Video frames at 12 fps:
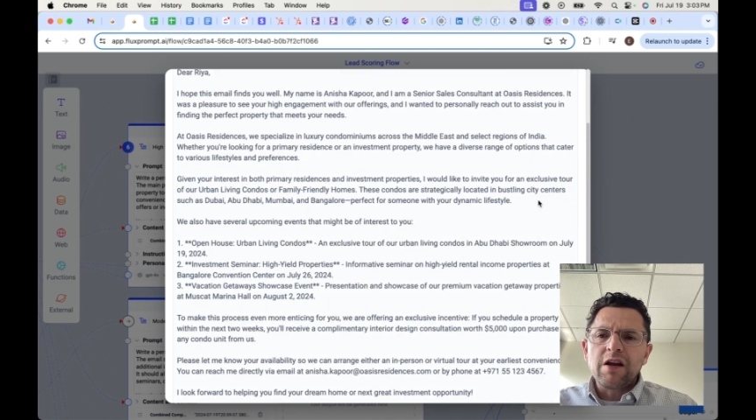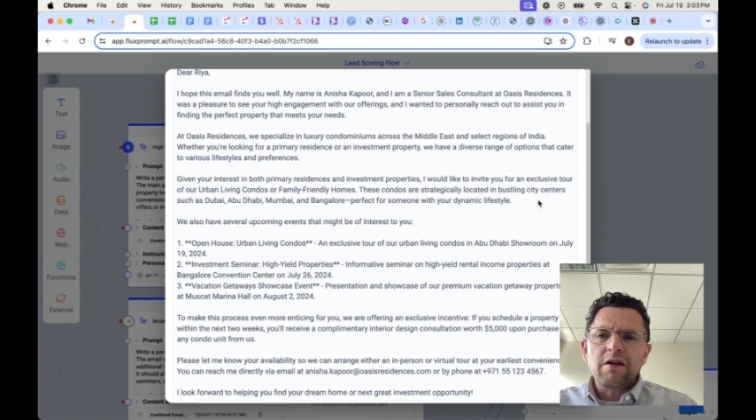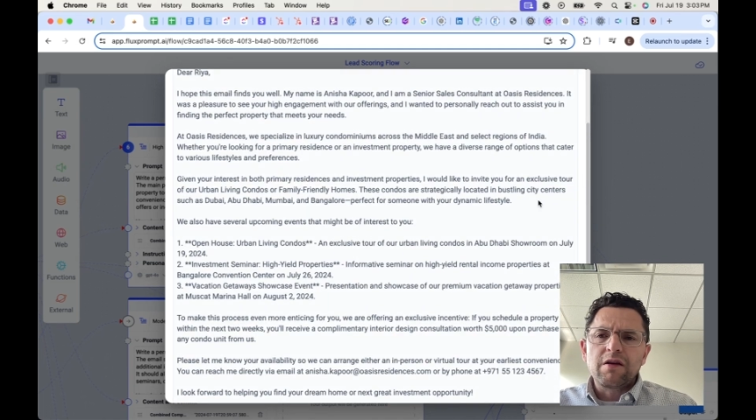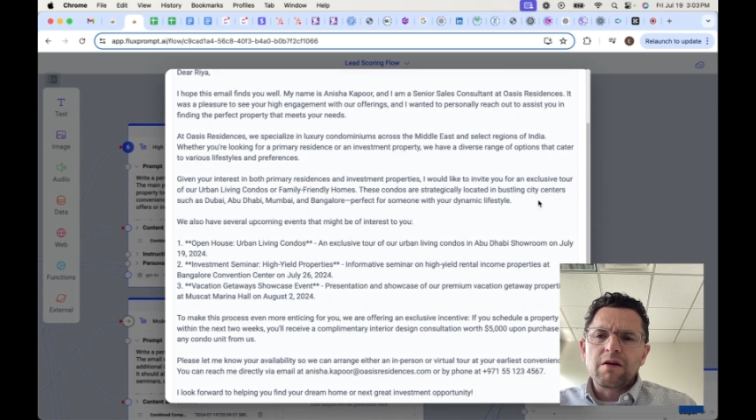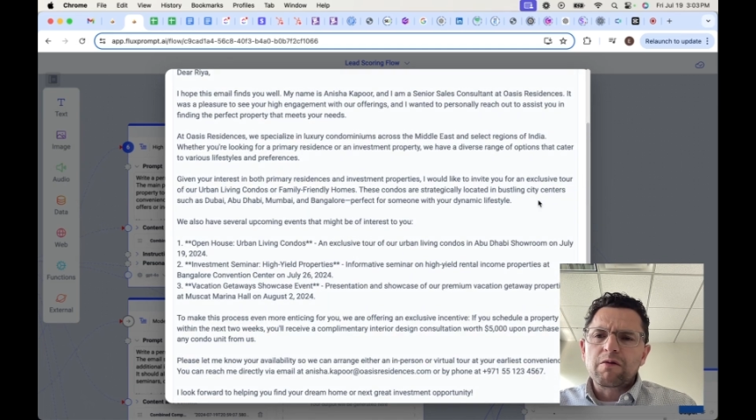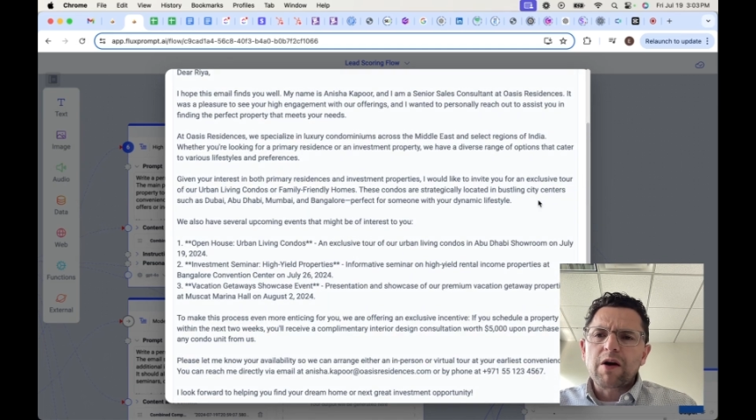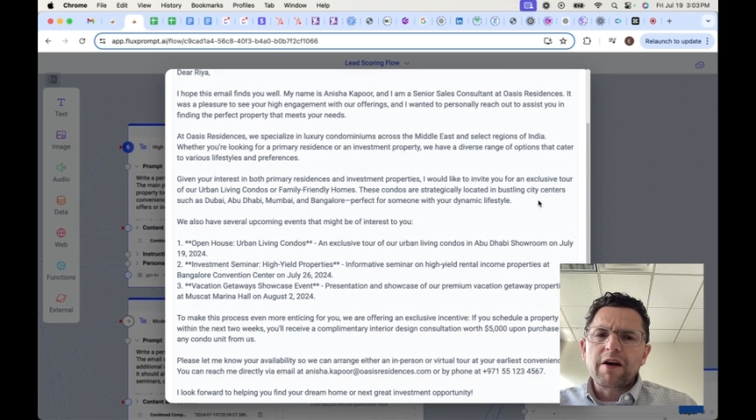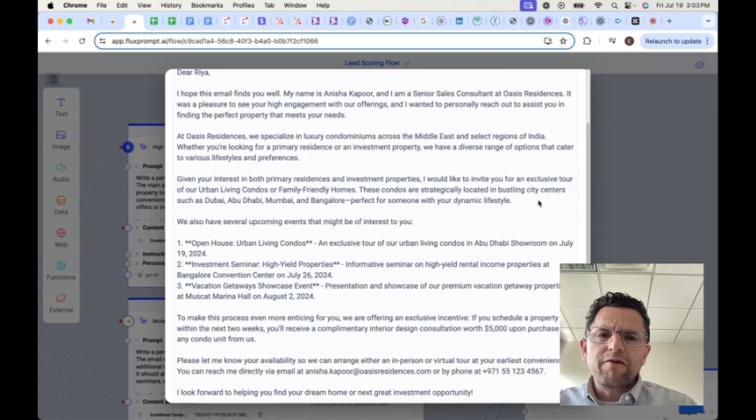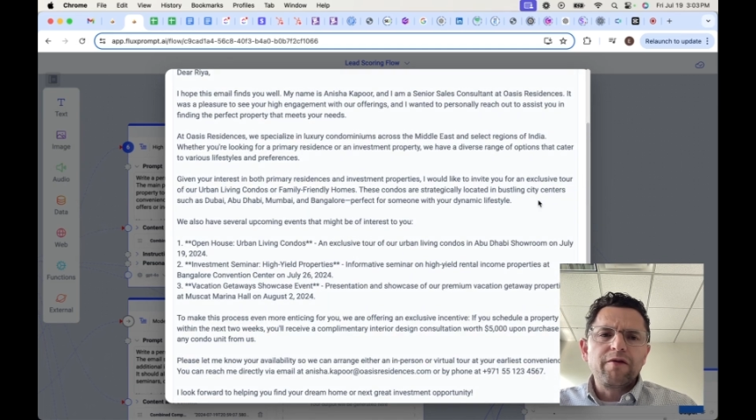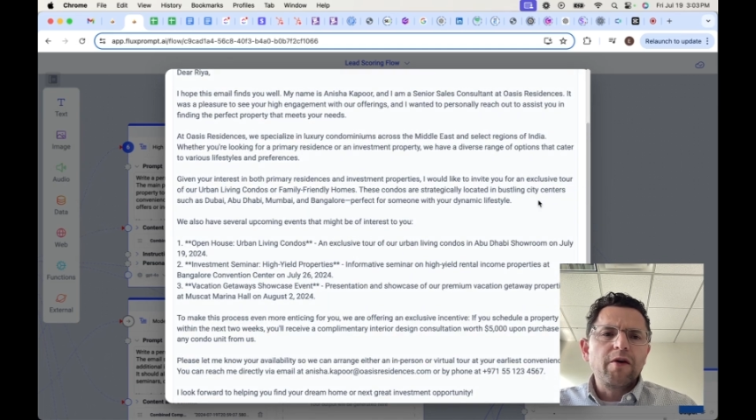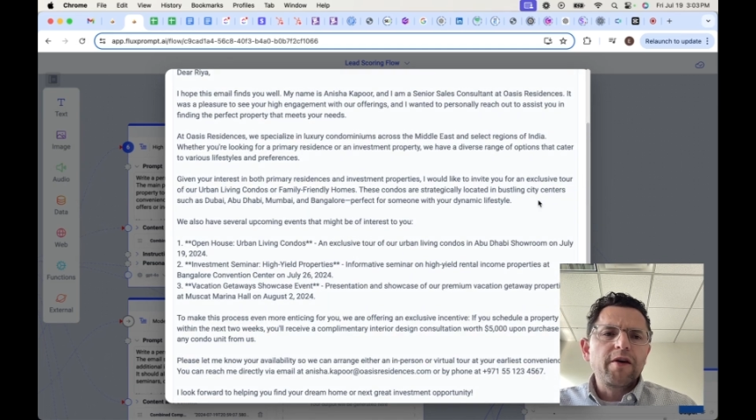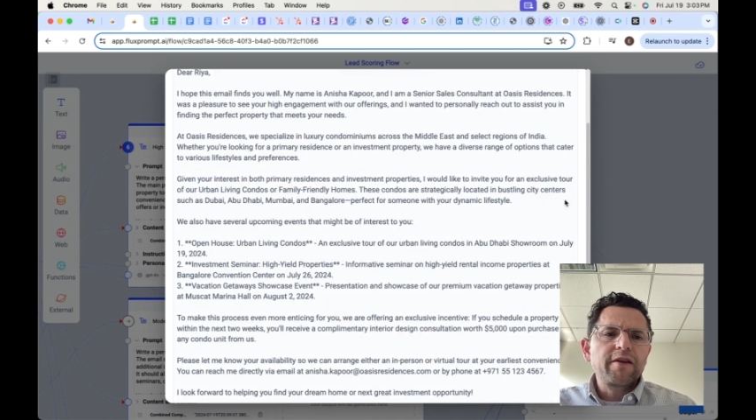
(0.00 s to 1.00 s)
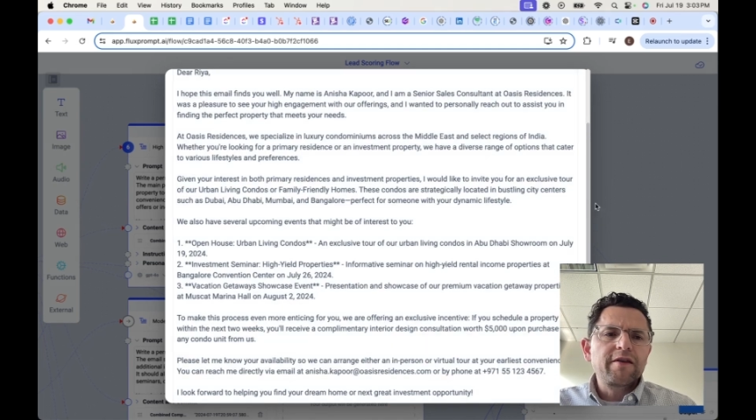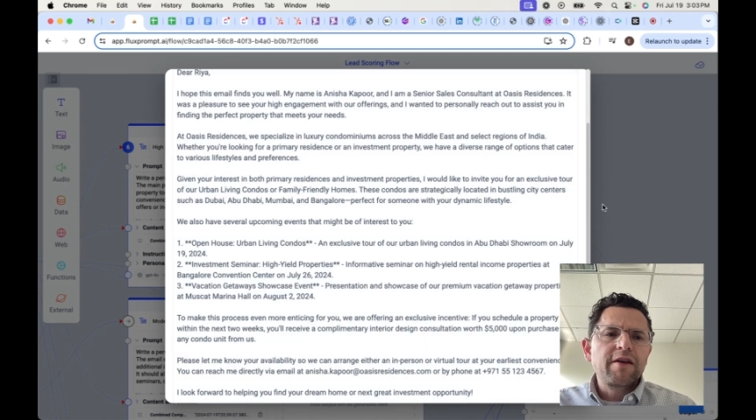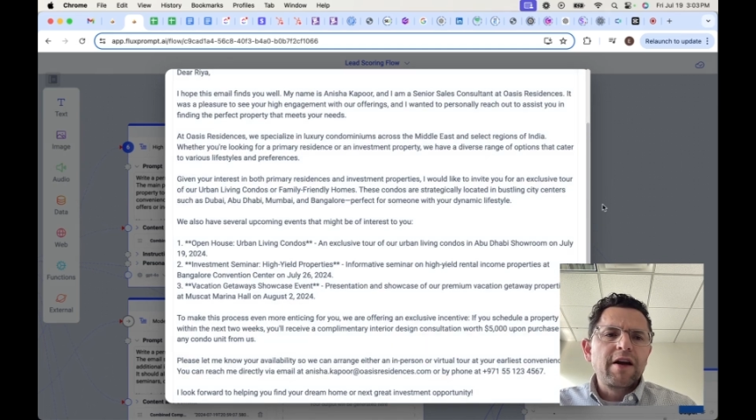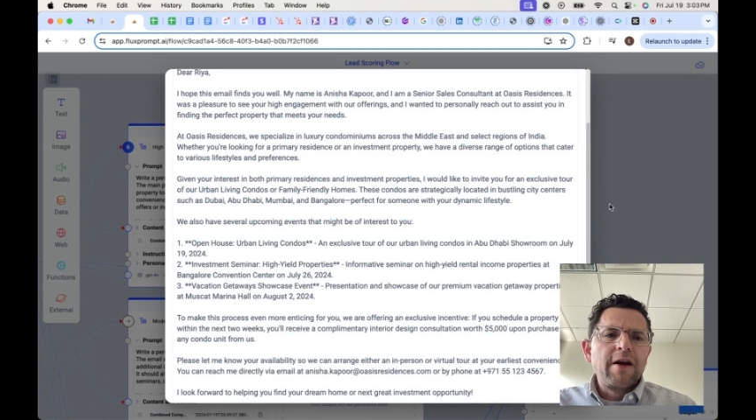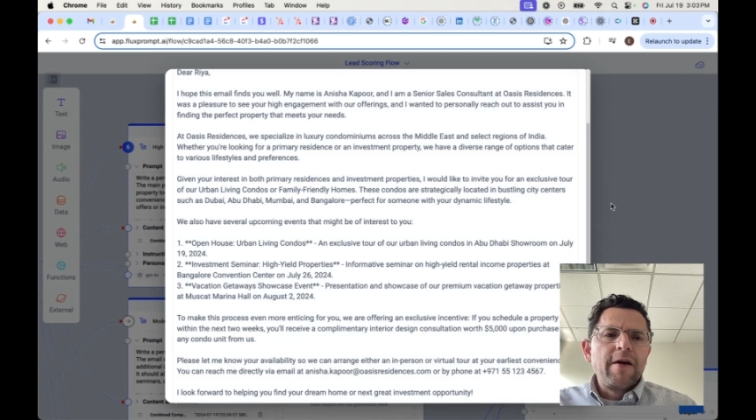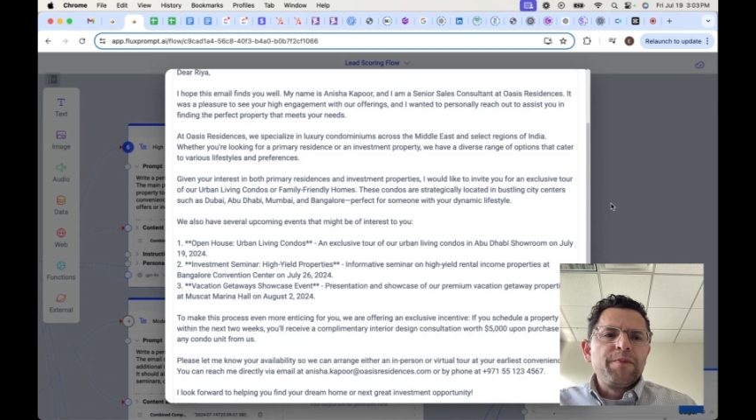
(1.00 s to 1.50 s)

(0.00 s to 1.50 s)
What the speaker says: in the right voice.